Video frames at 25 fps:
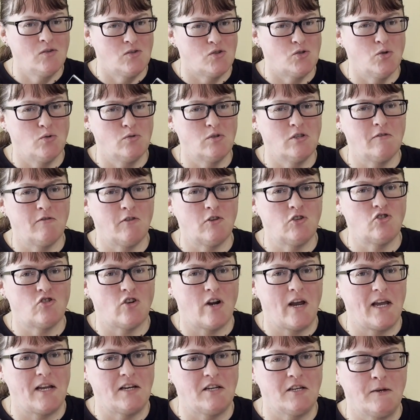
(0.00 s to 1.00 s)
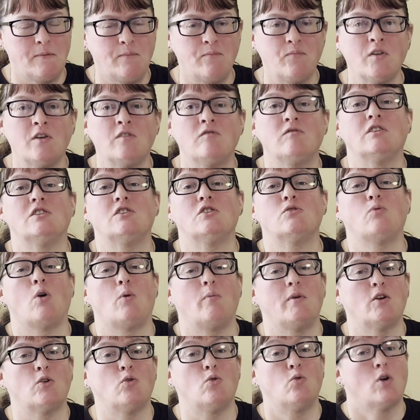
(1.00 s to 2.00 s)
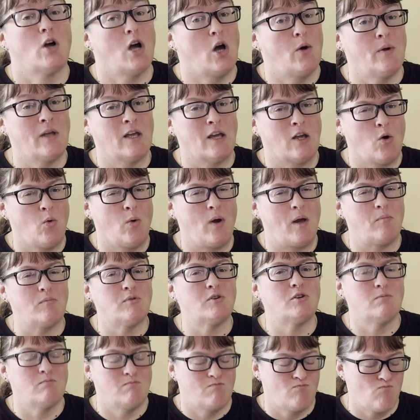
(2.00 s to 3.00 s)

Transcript: Tools of the trade. This is what we call going equipped.